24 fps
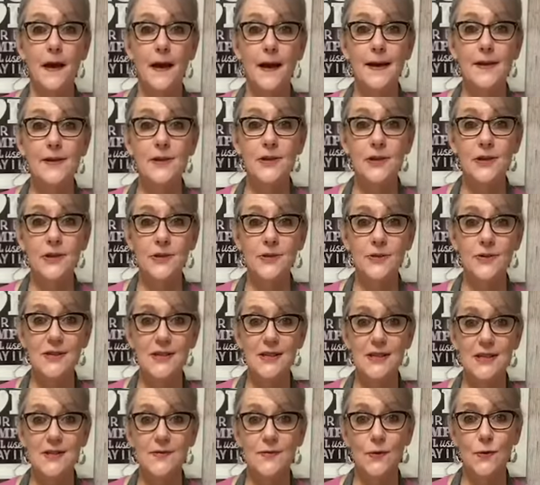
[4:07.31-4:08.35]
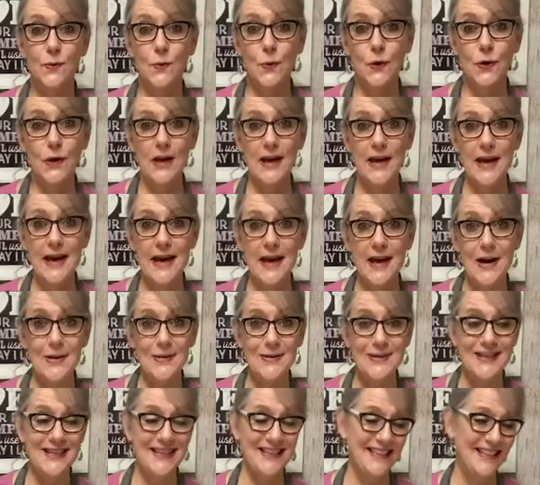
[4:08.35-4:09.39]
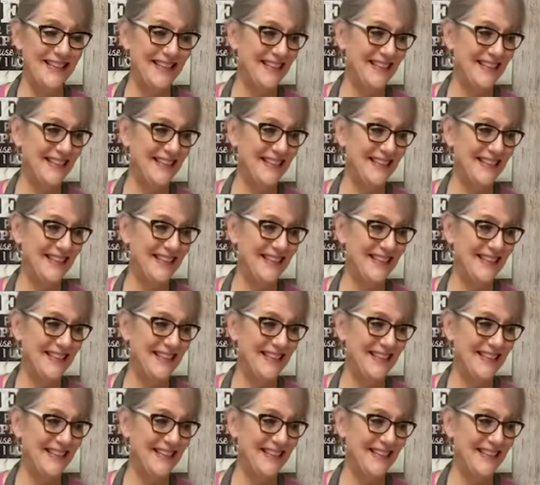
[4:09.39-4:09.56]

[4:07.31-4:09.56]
I should use this for working out.